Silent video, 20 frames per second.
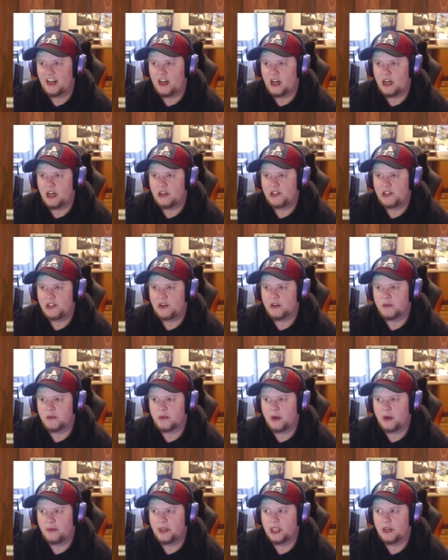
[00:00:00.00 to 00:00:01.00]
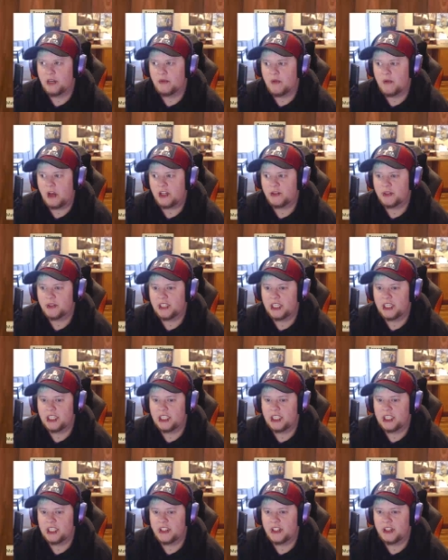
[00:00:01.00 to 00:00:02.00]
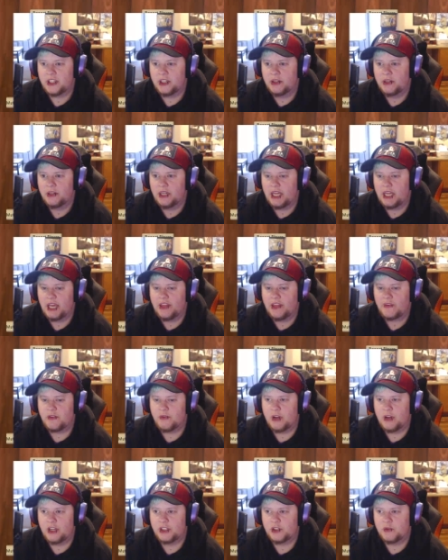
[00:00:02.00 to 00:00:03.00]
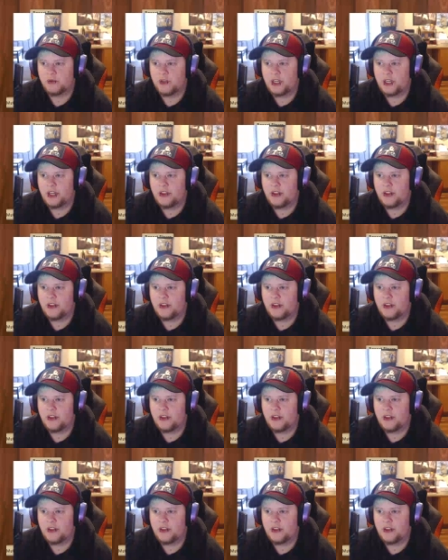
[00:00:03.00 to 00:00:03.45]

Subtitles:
So they're probably gonna rush with Kid Killer and then rush with